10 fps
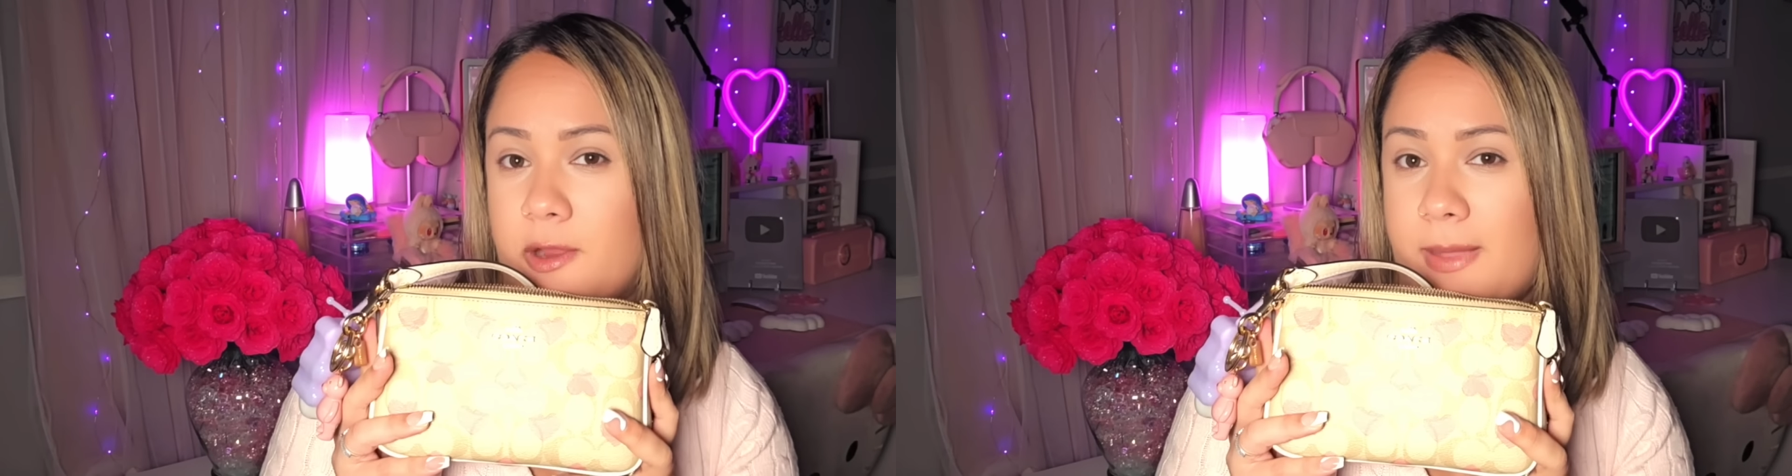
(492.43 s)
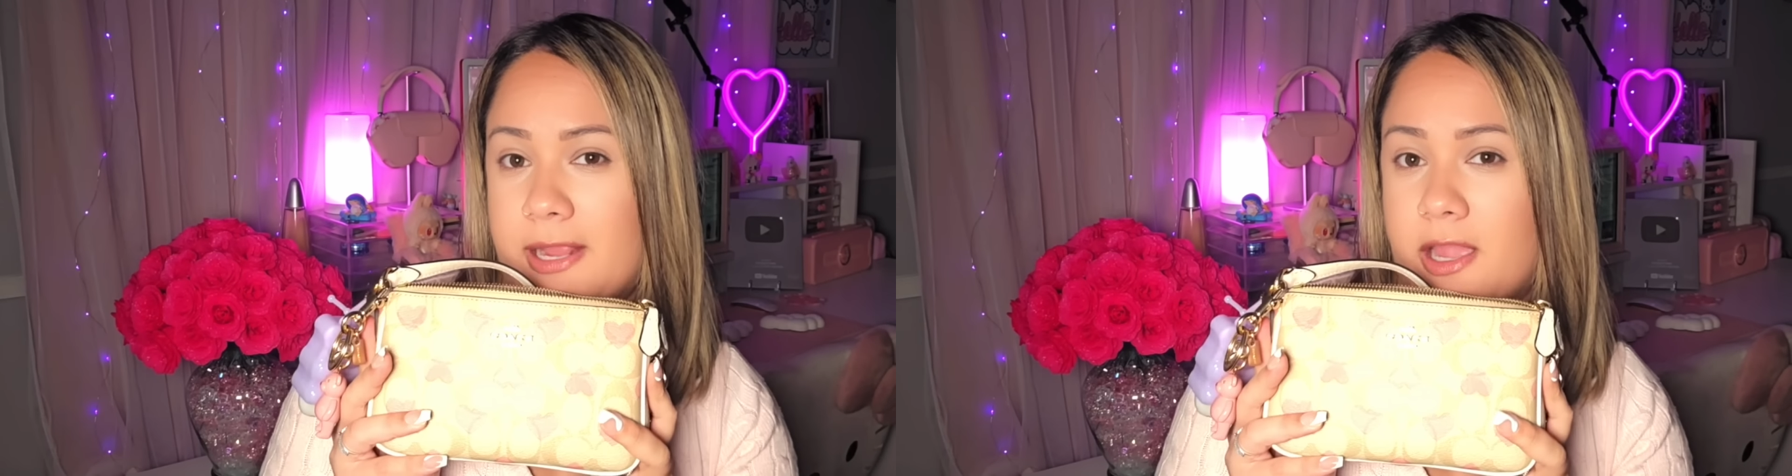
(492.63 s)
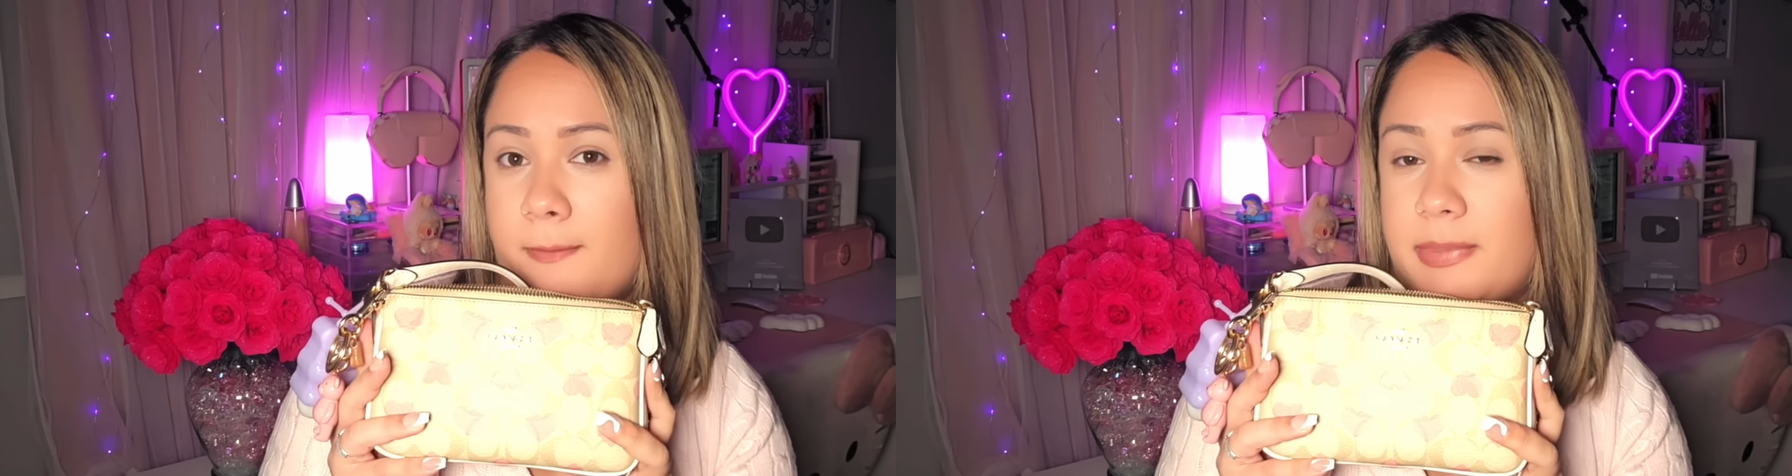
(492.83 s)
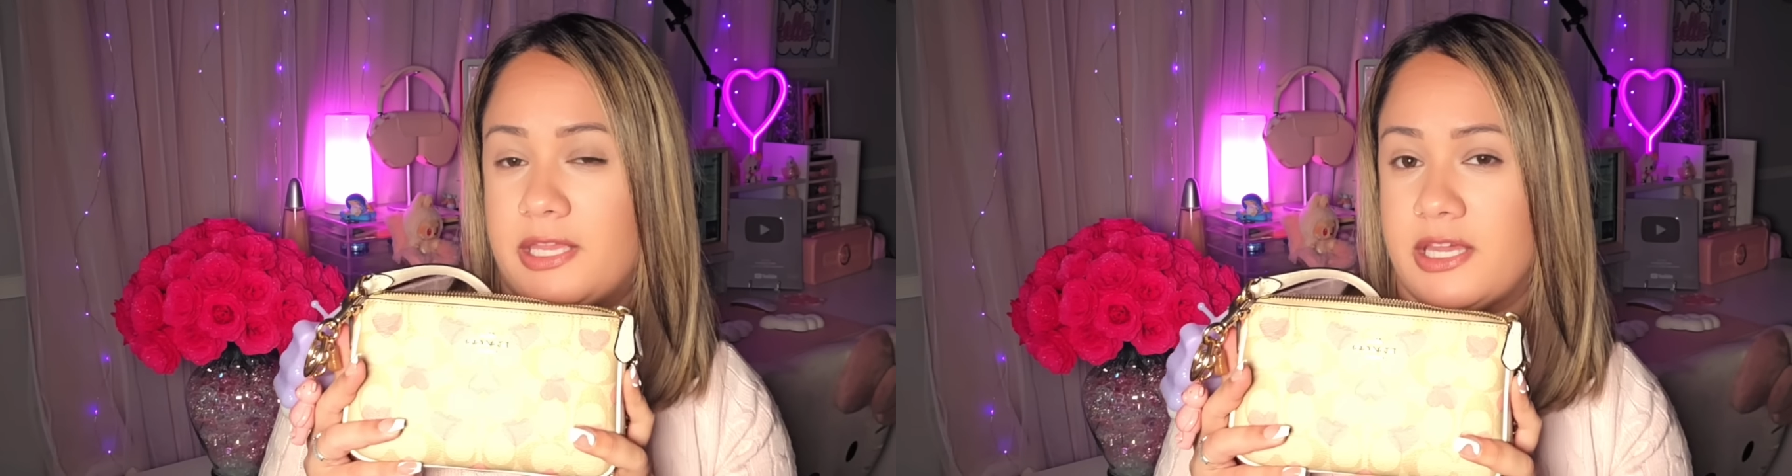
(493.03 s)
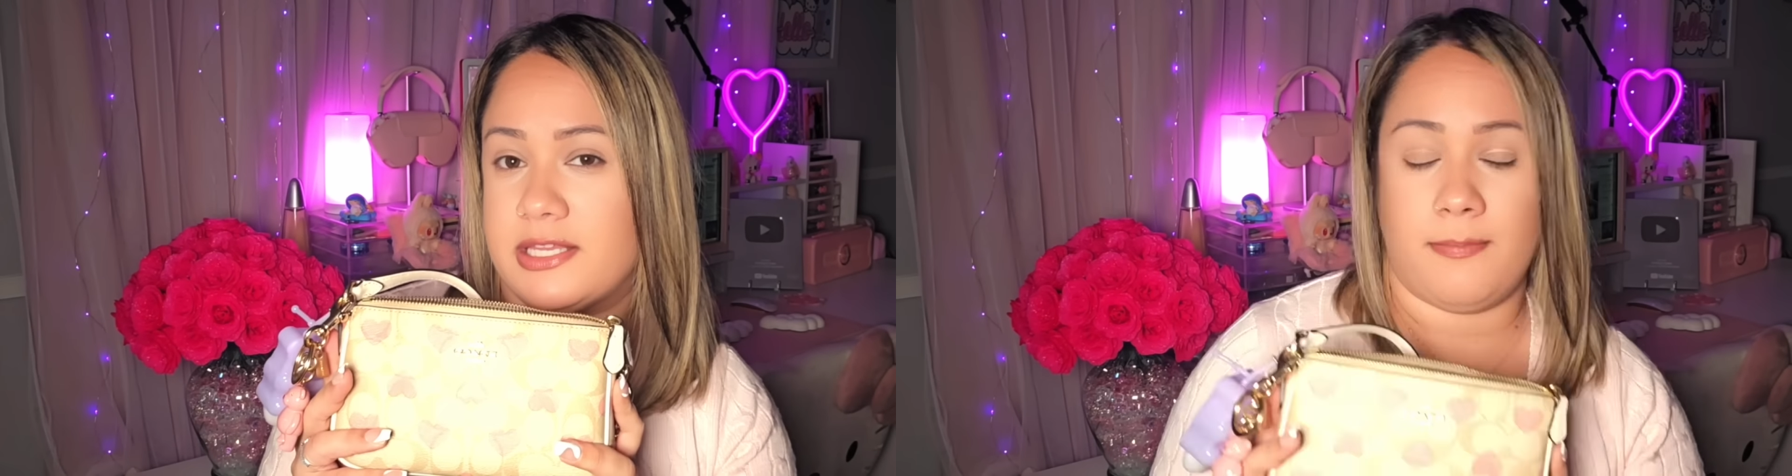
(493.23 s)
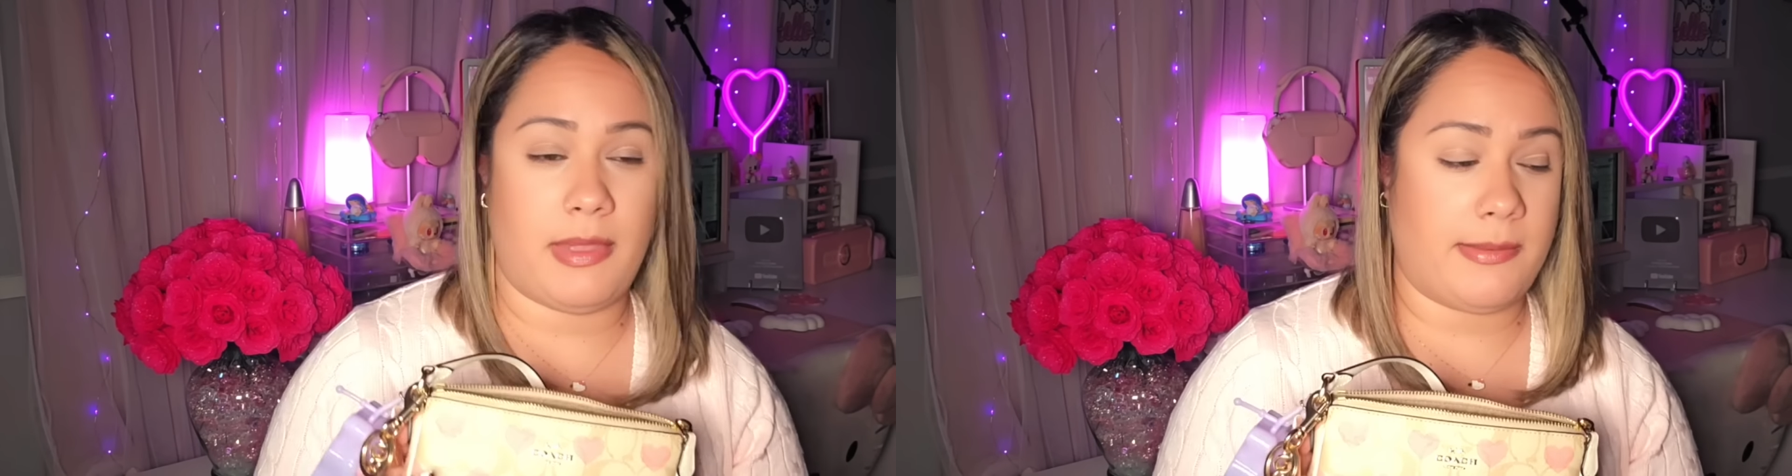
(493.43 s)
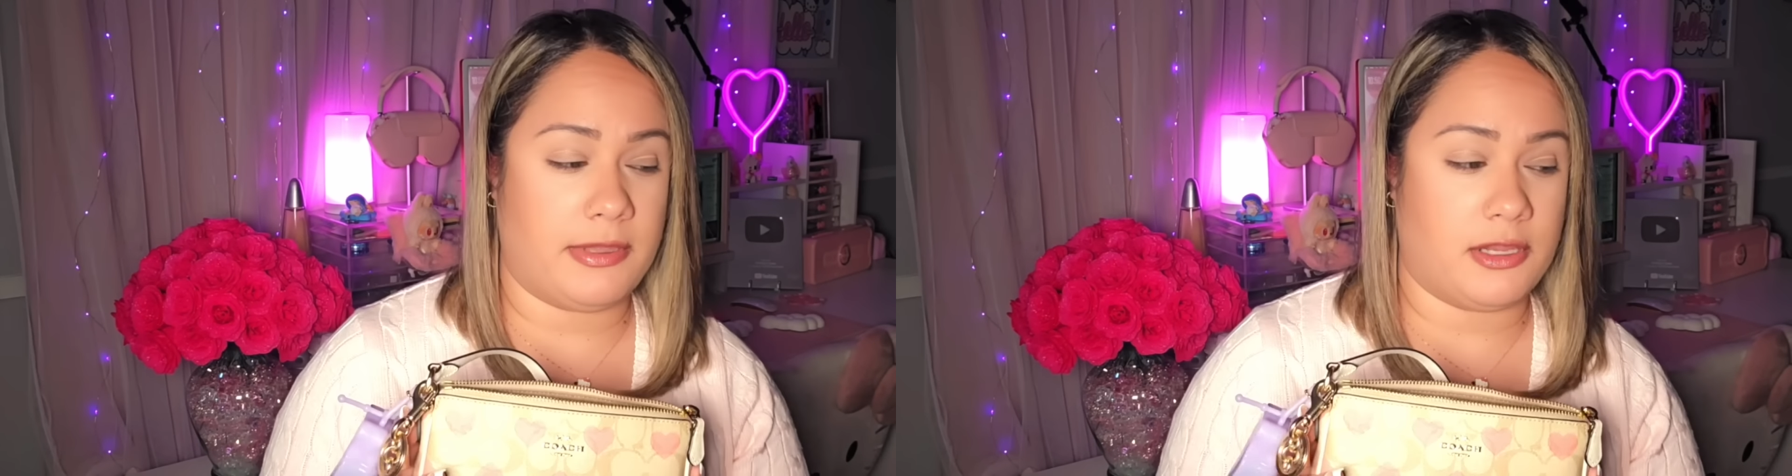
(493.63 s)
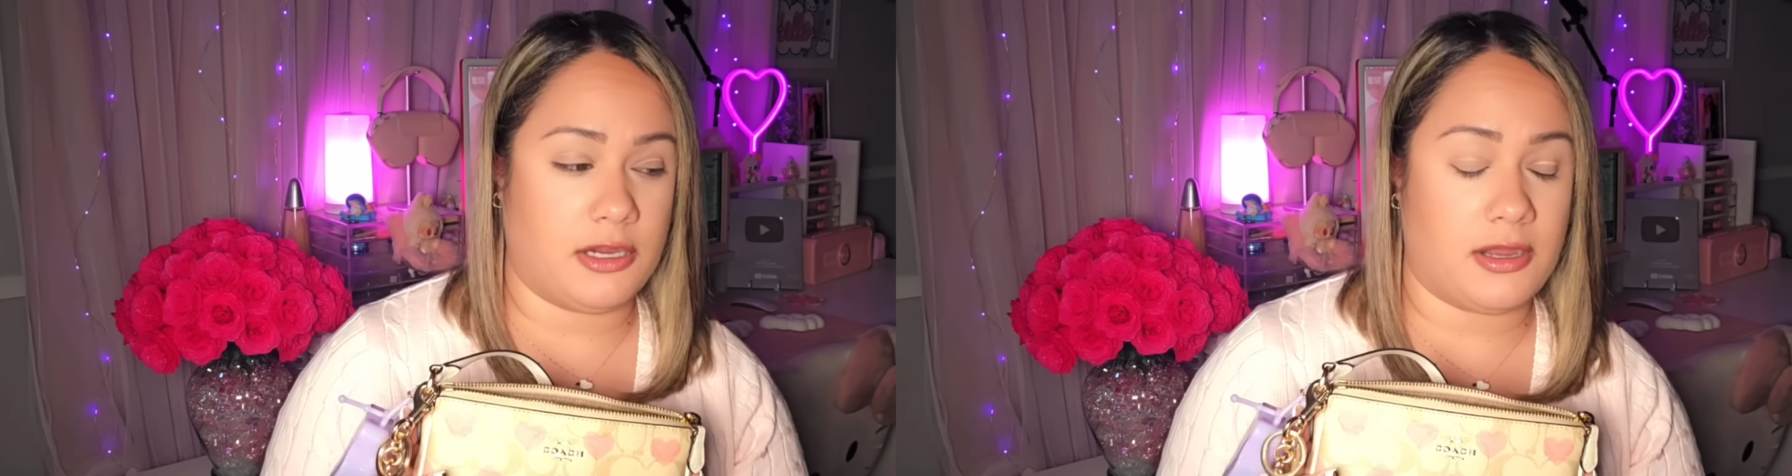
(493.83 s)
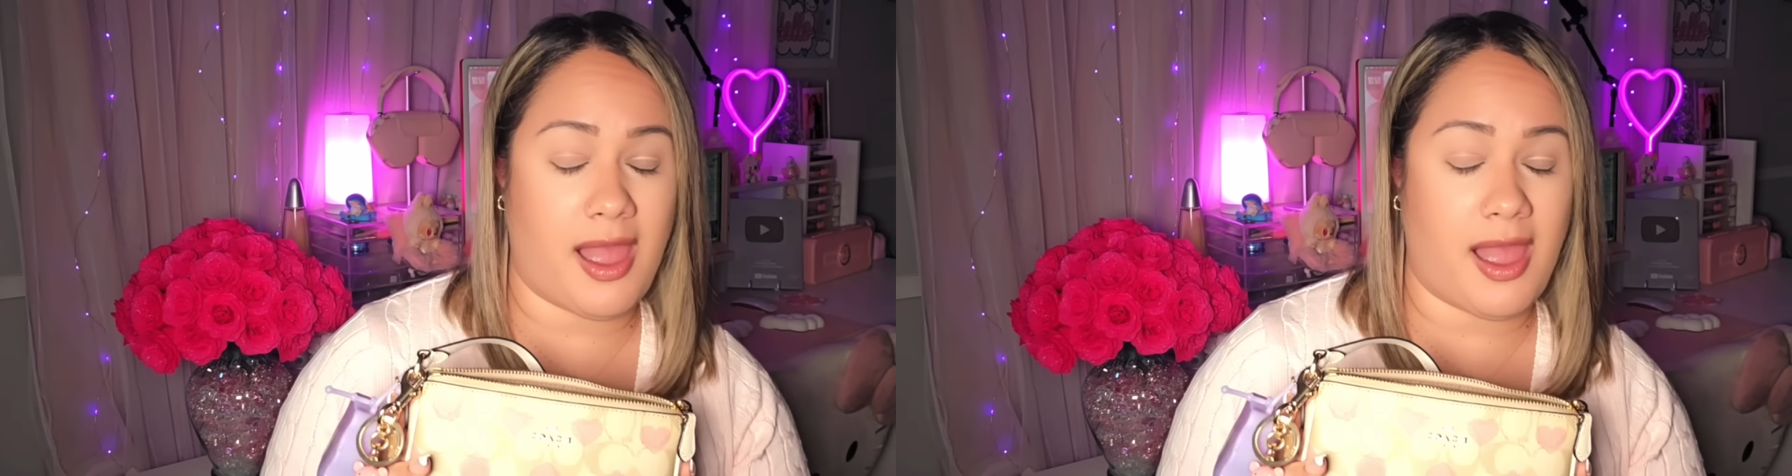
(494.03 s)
back up because, baby girl,